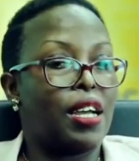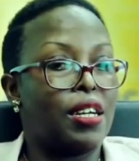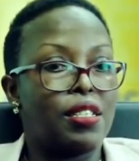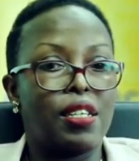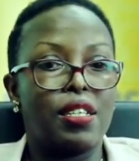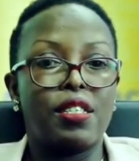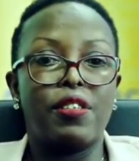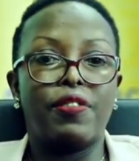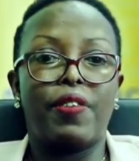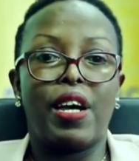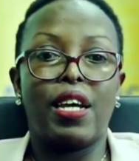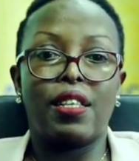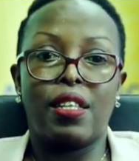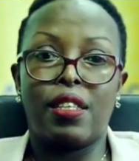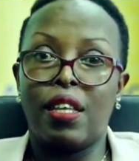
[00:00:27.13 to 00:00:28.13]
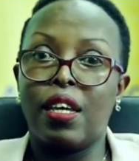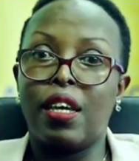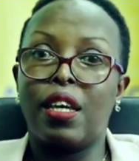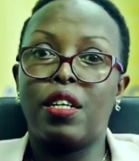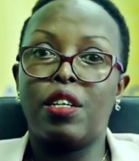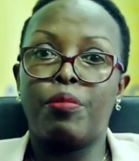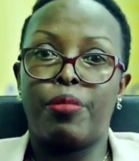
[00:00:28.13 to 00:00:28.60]
I can testify that the
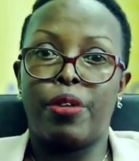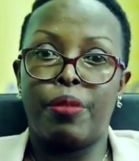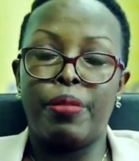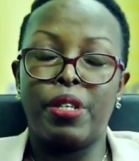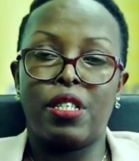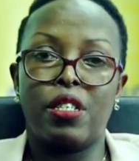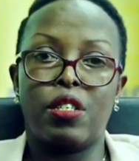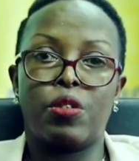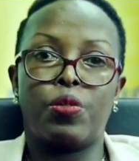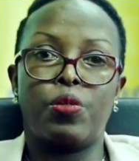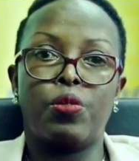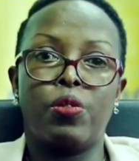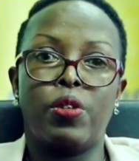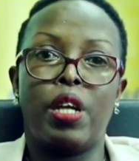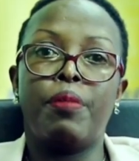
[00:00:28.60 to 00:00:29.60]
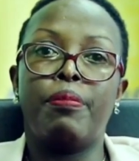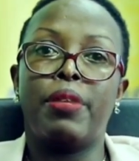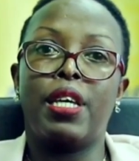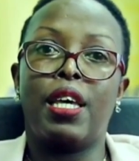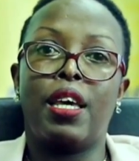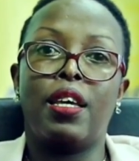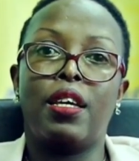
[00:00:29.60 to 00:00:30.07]
Edinburgh Business School
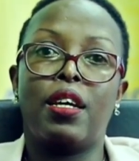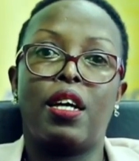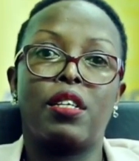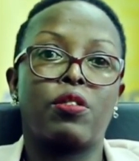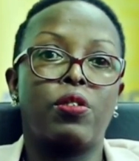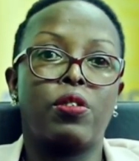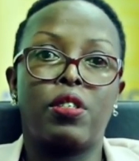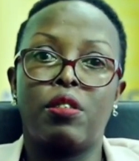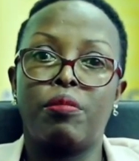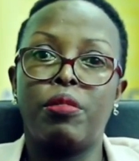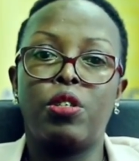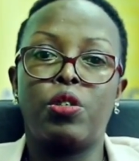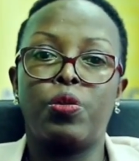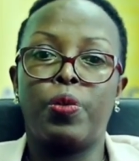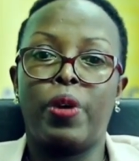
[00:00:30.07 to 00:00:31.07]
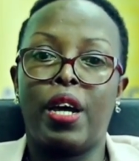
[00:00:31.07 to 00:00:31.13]
MBA has gotten me to